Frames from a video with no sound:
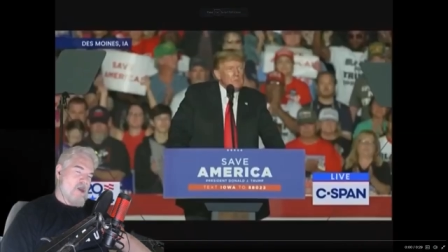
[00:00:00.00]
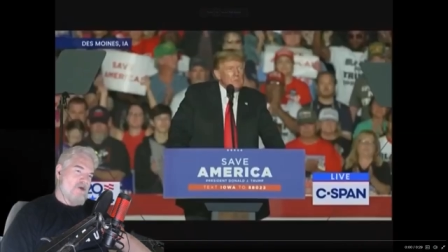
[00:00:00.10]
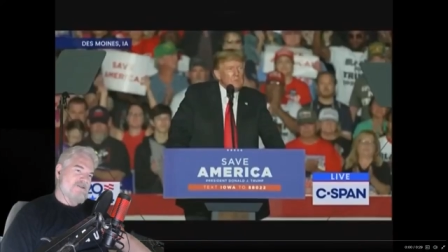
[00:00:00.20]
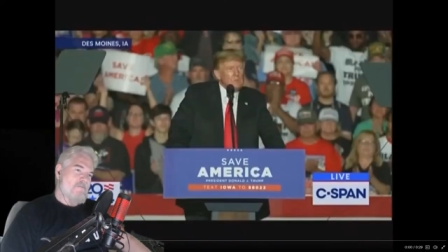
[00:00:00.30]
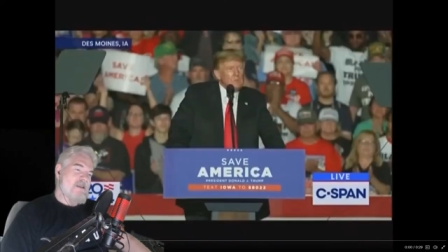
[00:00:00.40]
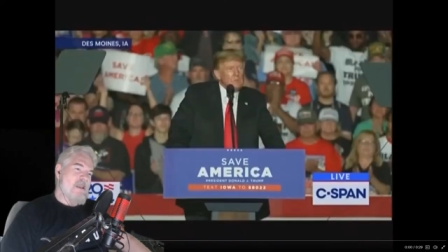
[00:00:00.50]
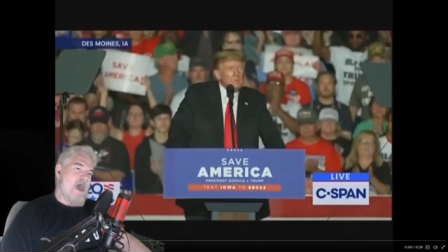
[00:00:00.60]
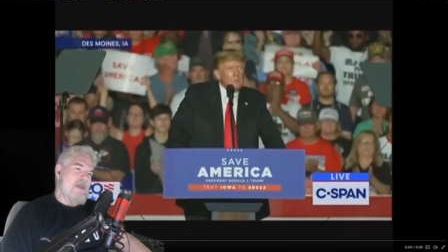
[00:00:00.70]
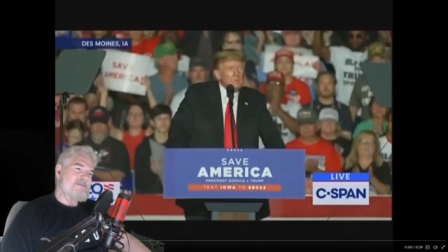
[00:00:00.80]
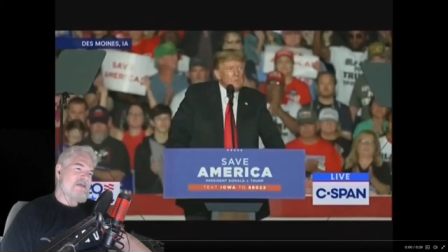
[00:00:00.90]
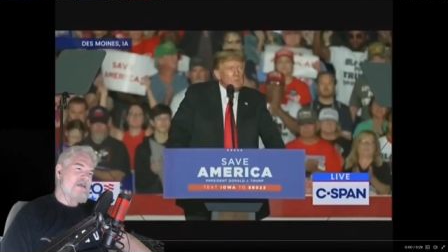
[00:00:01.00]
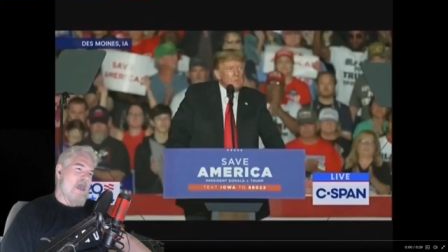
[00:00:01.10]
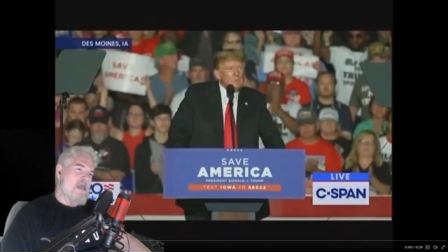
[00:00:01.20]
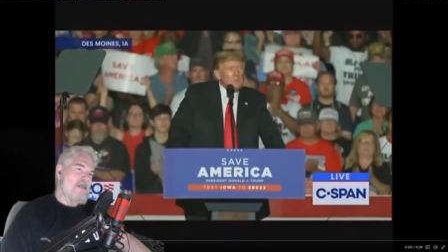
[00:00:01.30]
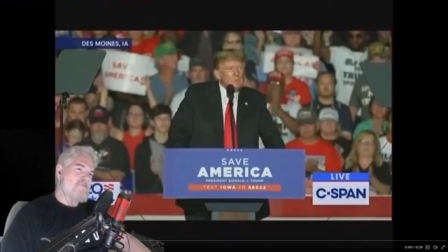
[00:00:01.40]
here's some
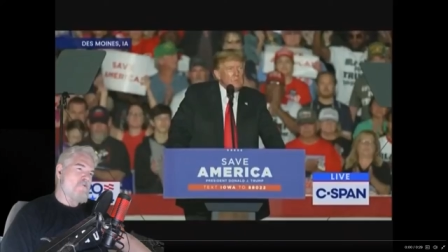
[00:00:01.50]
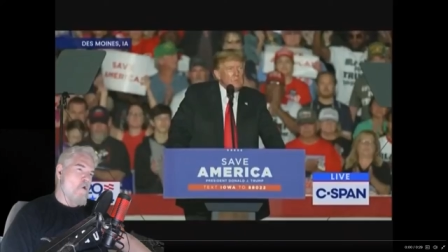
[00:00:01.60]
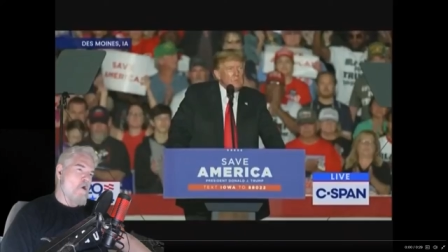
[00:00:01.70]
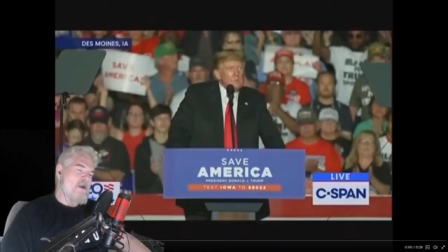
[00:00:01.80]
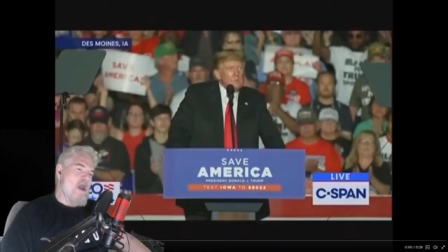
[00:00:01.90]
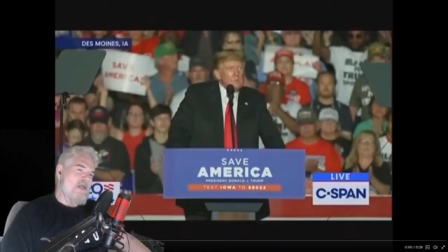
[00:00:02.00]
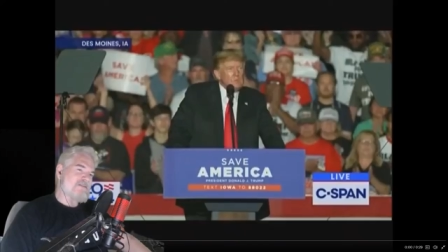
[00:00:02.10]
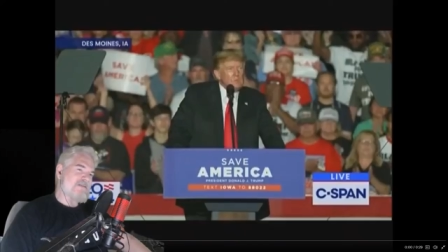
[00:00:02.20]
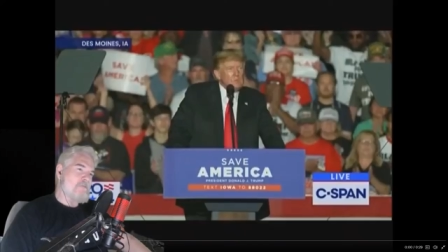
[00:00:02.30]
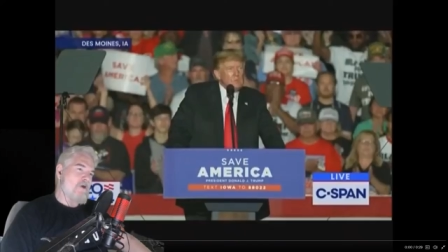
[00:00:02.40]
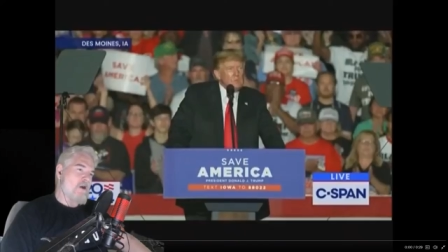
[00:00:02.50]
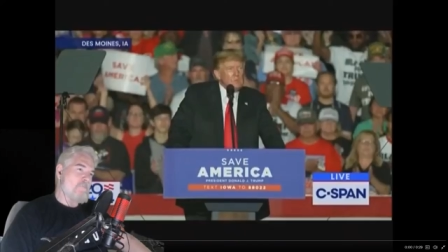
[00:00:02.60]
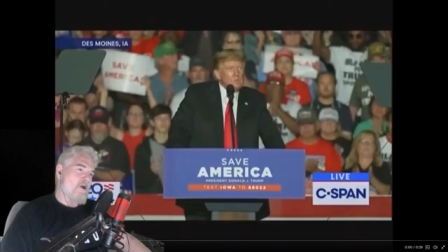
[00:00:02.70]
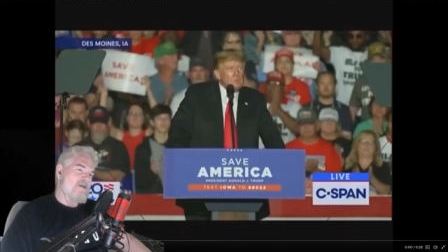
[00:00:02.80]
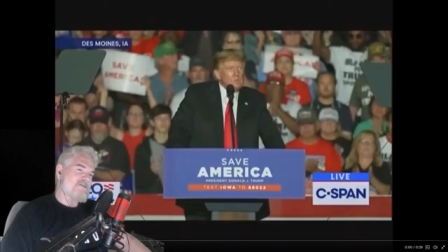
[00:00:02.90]
1984 Nazi book
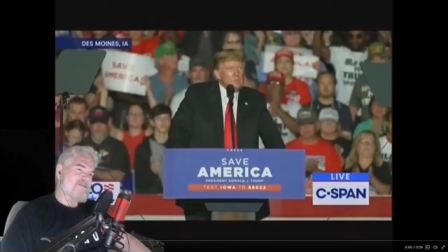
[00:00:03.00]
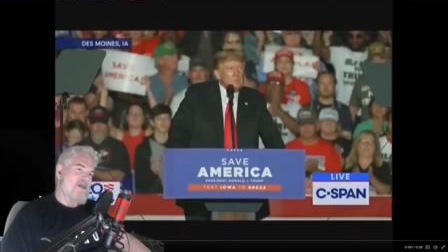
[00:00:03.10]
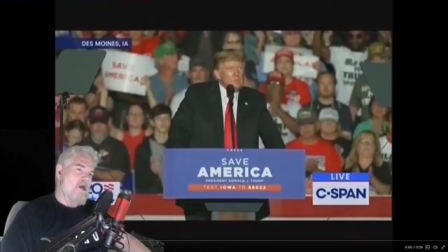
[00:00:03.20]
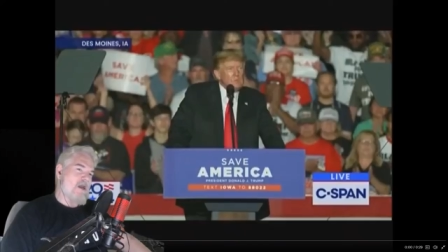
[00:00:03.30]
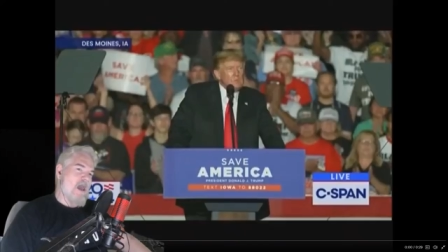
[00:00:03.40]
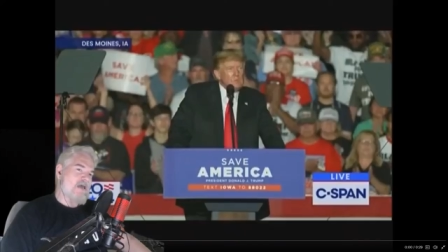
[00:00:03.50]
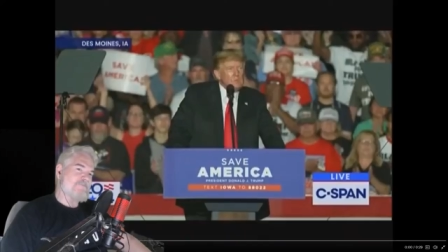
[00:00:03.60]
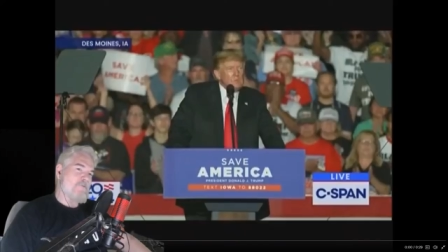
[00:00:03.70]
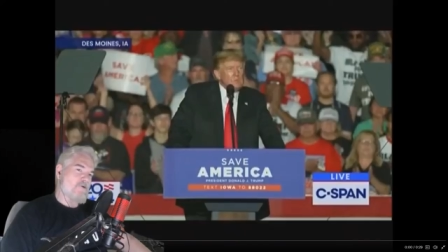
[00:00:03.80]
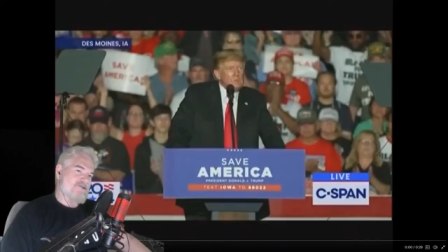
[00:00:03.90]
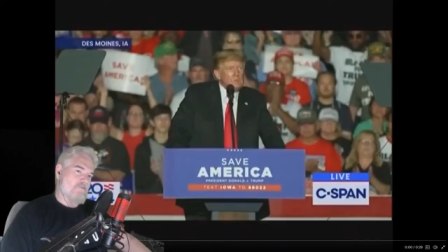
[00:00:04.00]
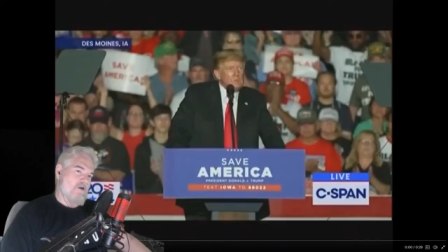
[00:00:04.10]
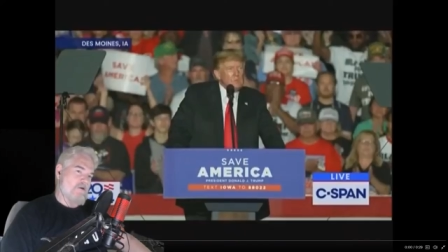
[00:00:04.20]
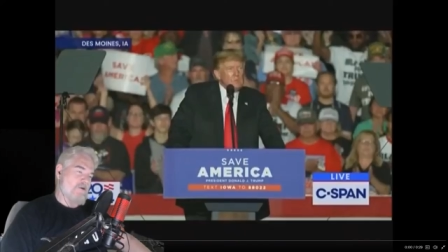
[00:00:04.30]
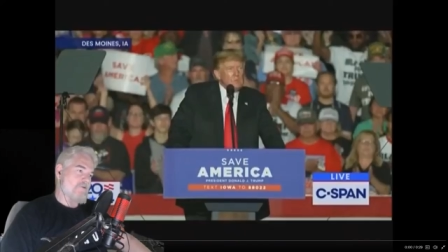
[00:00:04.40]
burning, scary ass bullshit
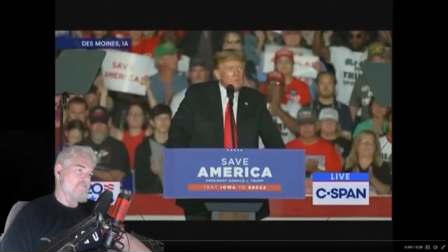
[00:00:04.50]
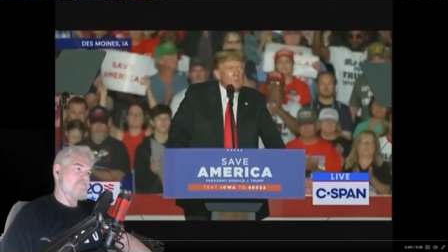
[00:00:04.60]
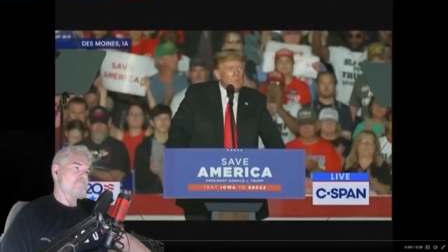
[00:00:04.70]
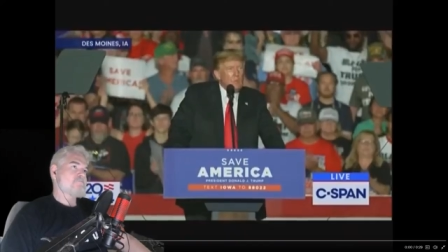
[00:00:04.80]
right here.